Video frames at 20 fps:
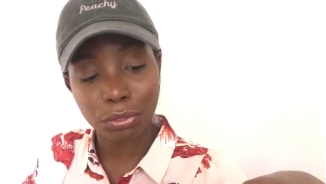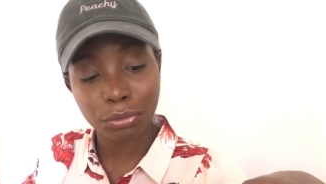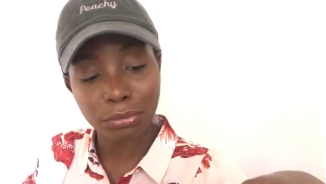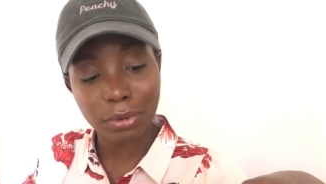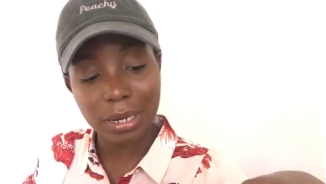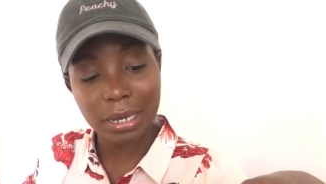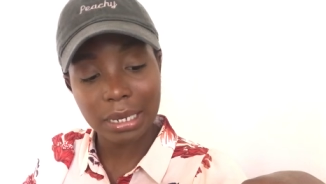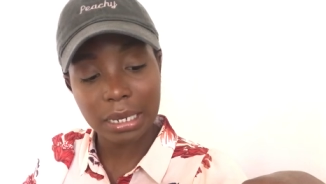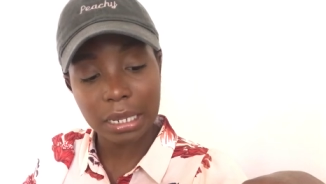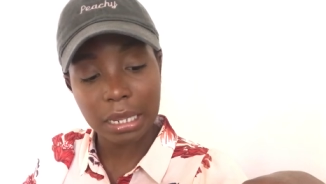
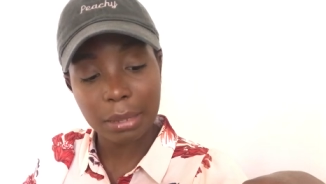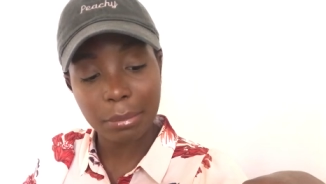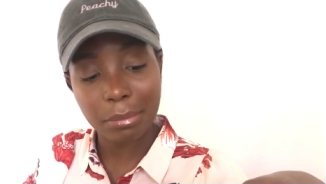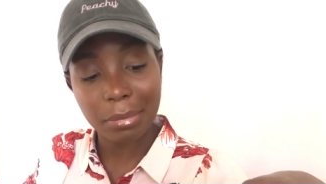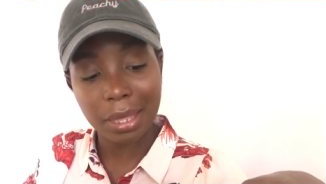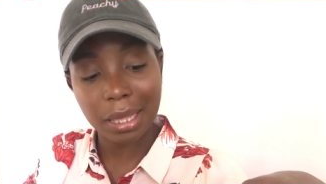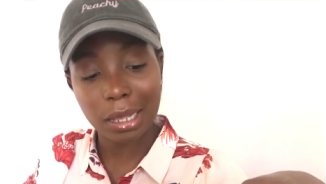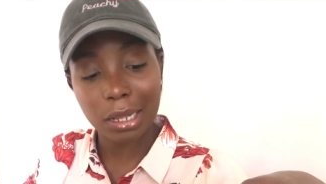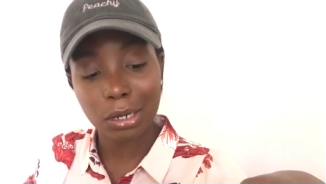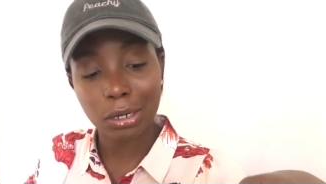three D
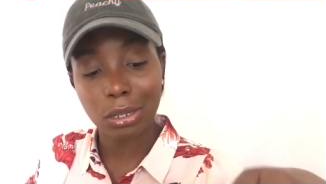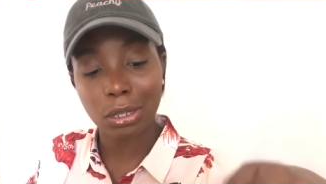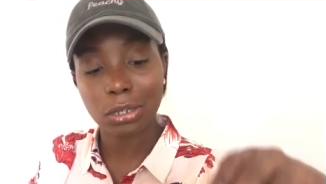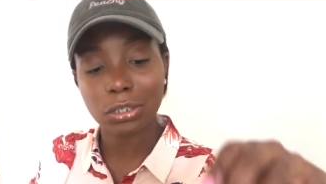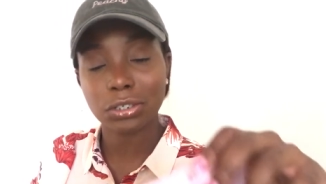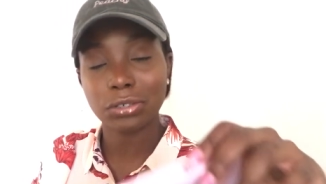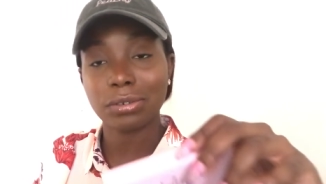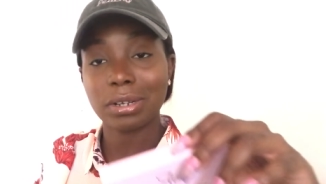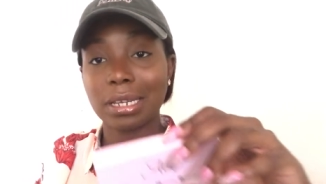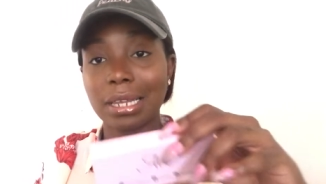Mink
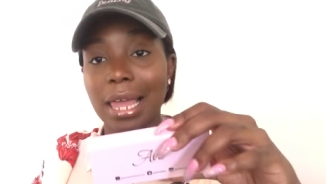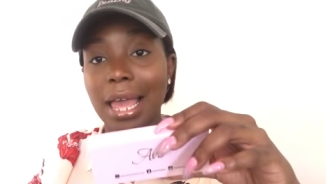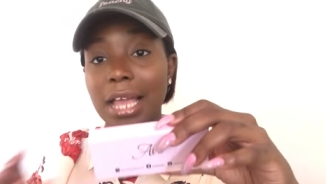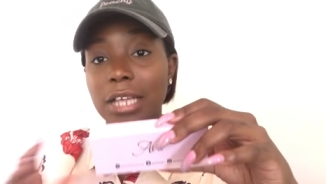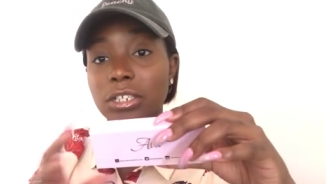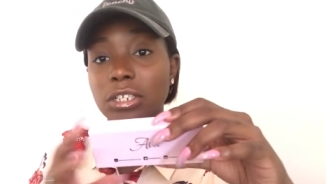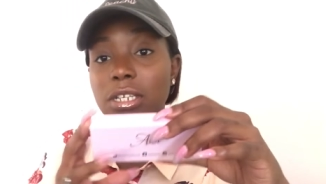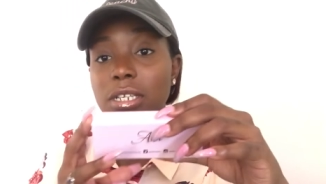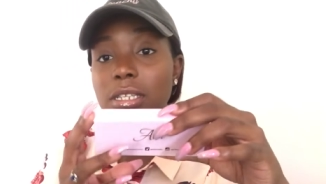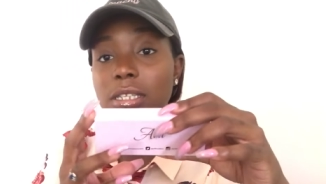Luxury
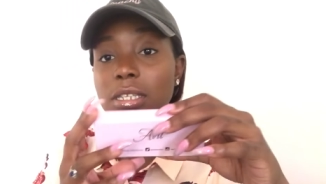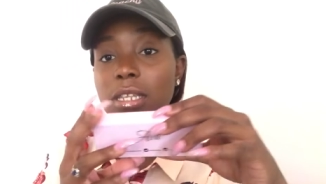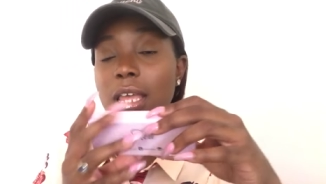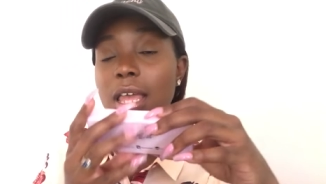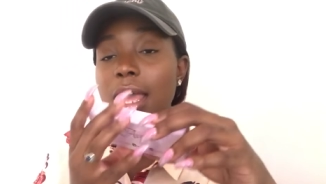Lashes.